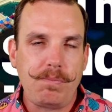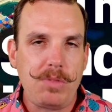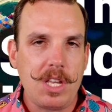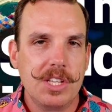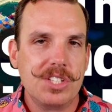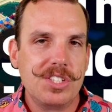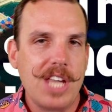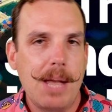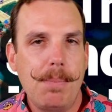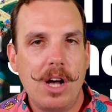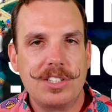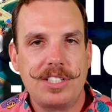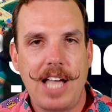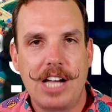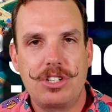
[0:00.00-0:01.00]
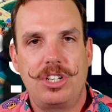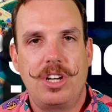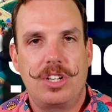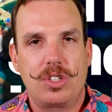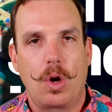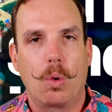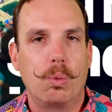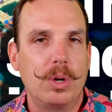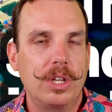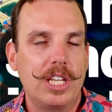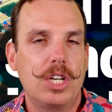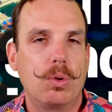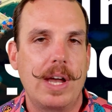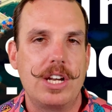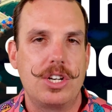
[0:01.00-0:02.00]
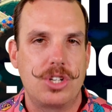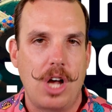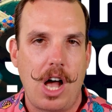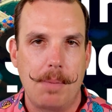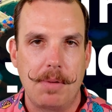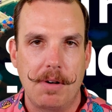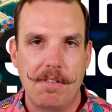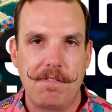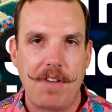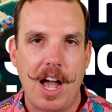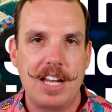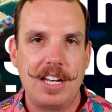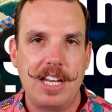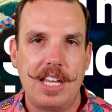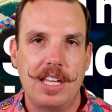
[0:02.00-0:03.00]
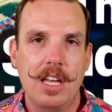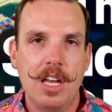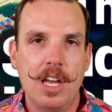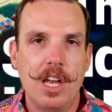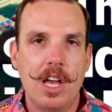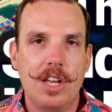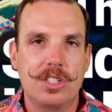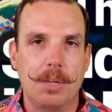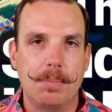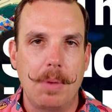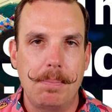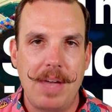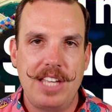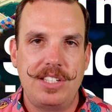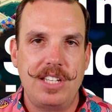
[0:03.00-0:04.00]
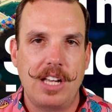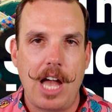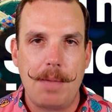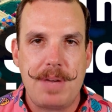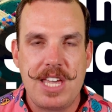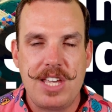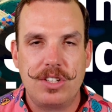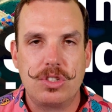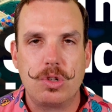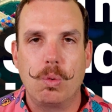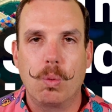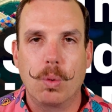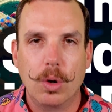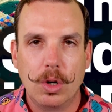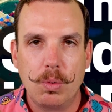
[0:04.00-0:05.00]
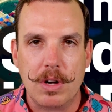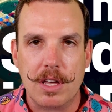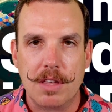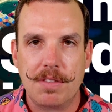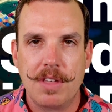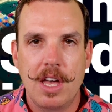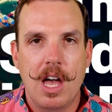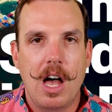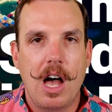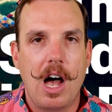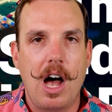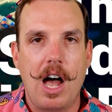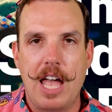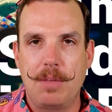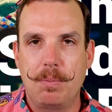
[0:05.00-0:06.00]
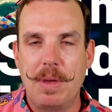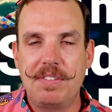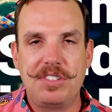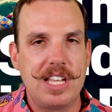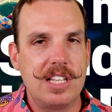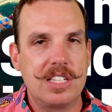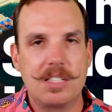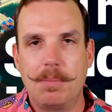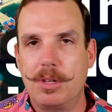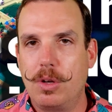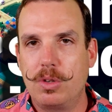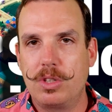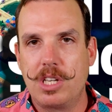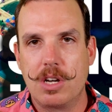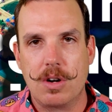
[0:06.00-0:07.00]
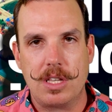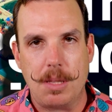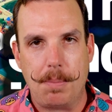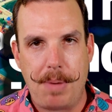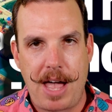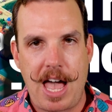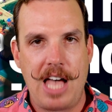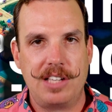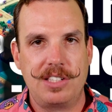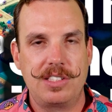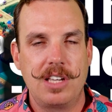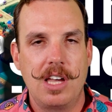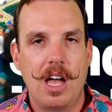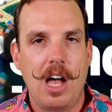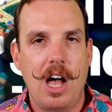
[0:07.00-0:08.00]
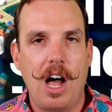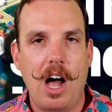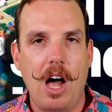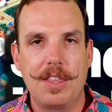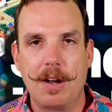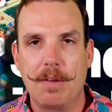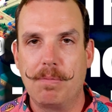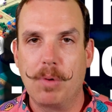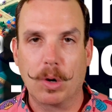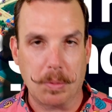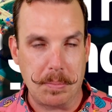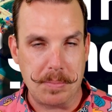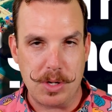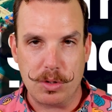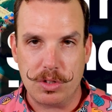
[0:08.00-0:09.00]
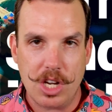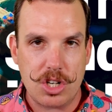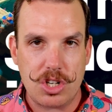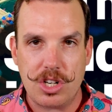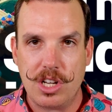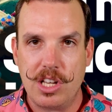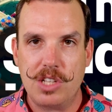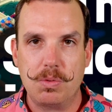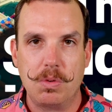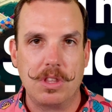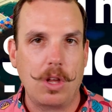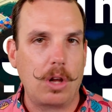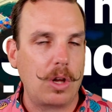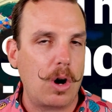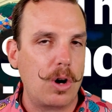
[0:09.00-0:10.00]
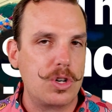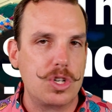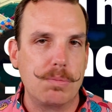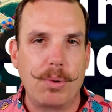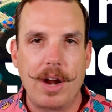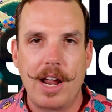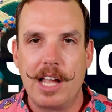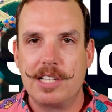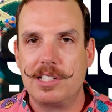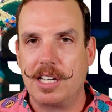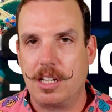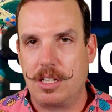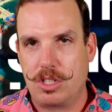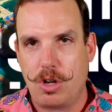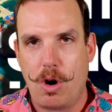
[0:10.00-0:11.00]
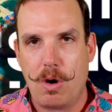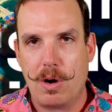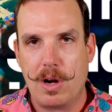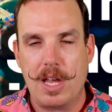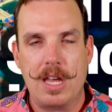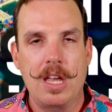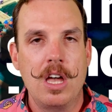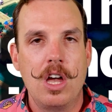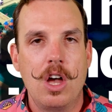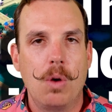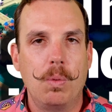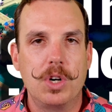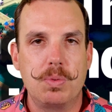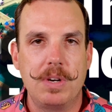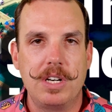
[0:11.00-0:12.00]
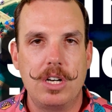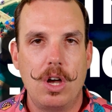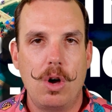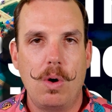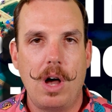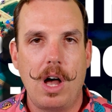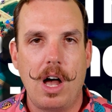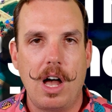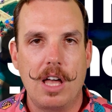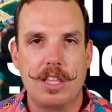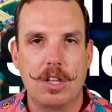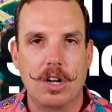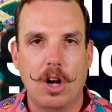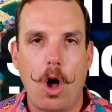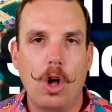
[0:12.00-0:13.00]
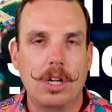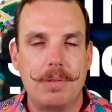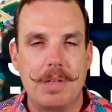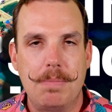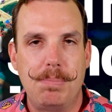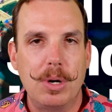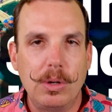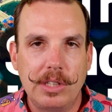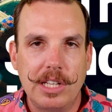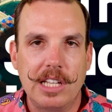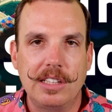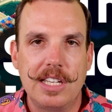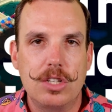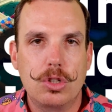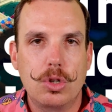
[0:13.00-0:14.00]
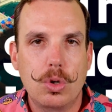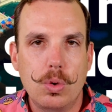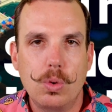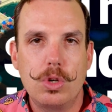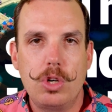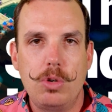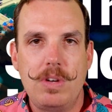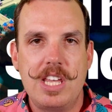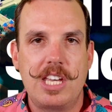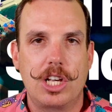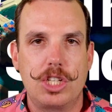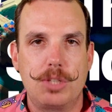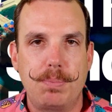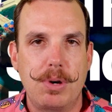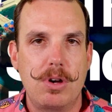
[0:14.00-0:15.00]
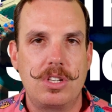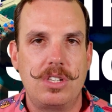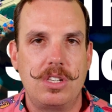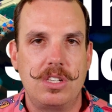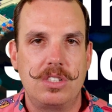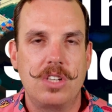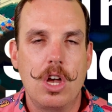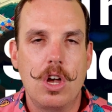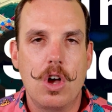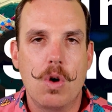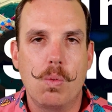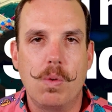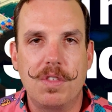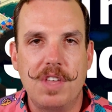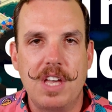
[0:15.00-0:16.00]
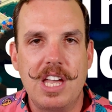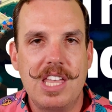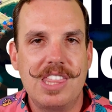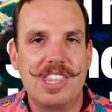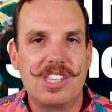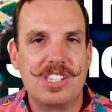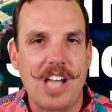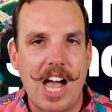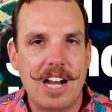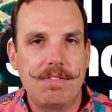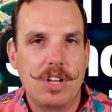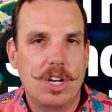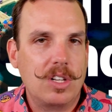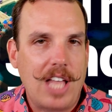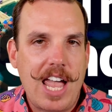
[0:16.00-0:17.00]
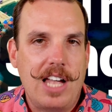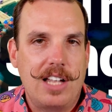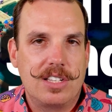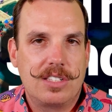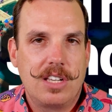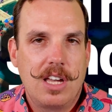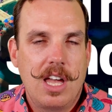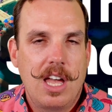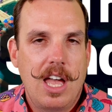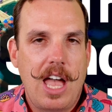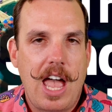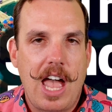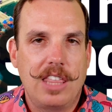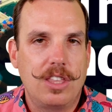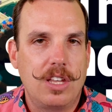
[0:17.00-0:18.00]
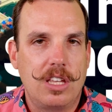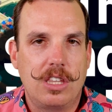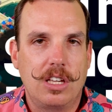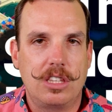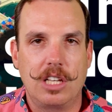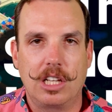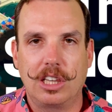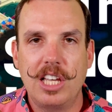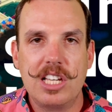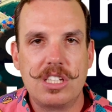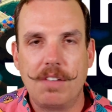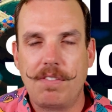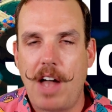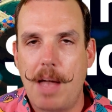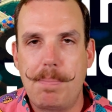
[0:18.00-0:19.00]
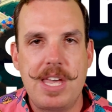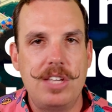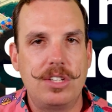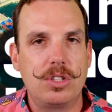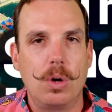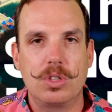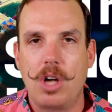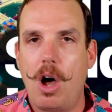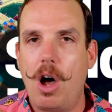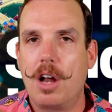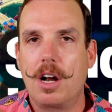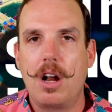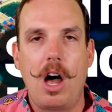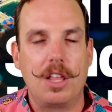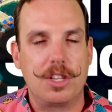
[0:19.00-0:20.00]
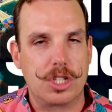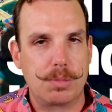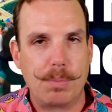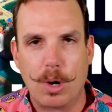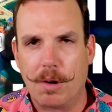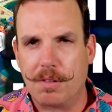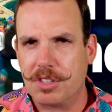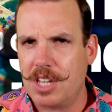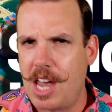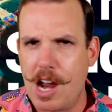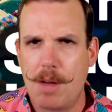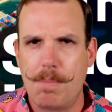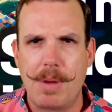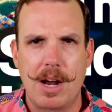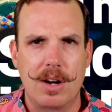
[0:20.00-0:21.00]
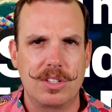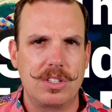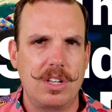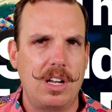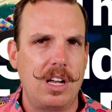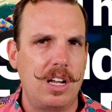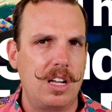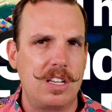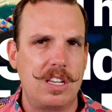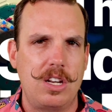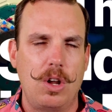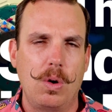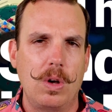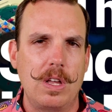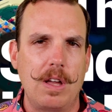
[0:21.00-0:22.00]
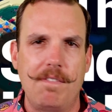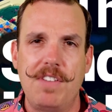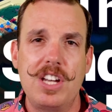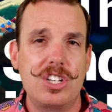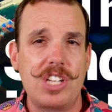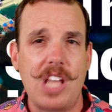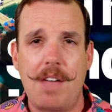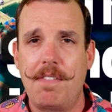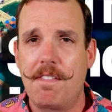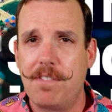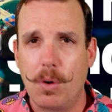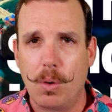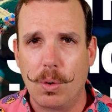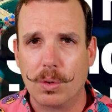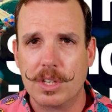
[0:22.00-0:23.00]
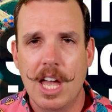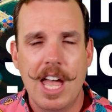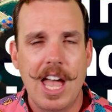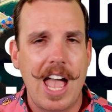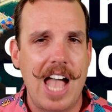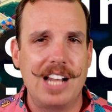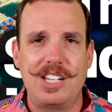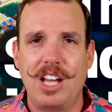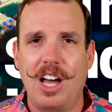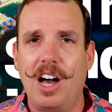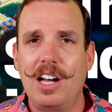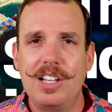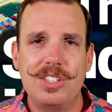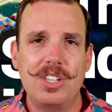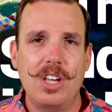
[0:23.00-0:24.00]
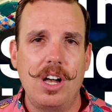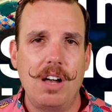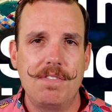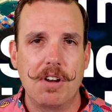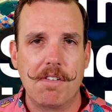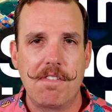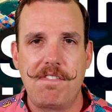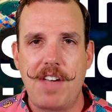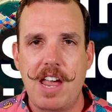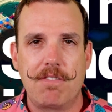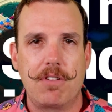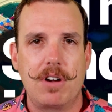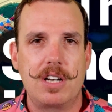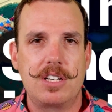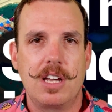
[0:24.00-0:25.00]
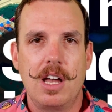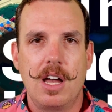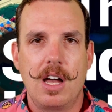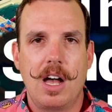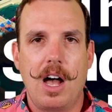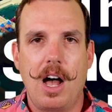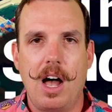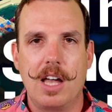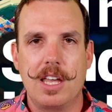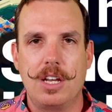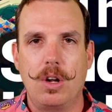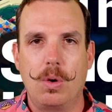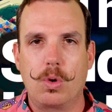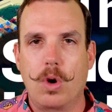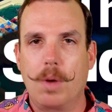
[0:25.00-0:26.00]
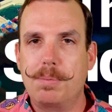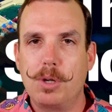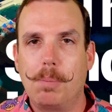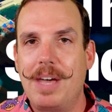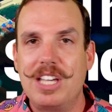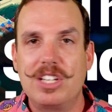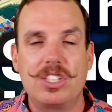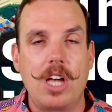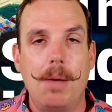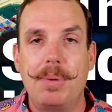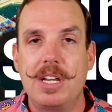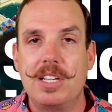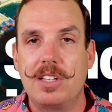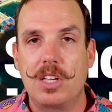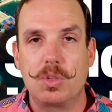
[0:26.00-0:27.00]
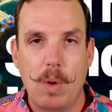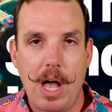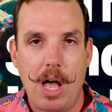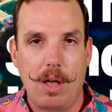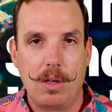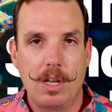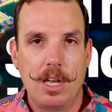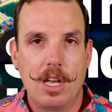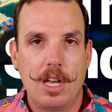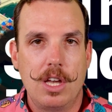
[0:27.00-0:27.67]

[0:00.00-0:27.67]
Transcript: the sandbox actually does a really great job of finding some amazing IPs to work with, uh, and we've seen some of those here in the past. Uh, they worked with musicians, with larger brands like Atari, which we know uh, they're all going to be building these cool, unique experiences within side of their lands and the, the, the list of IPs goes on and on. Smurfs, Care Bears, uh, you know, Avenged Sevenfold, and tons of your favorite, uh, you know, crypto-based companies as well.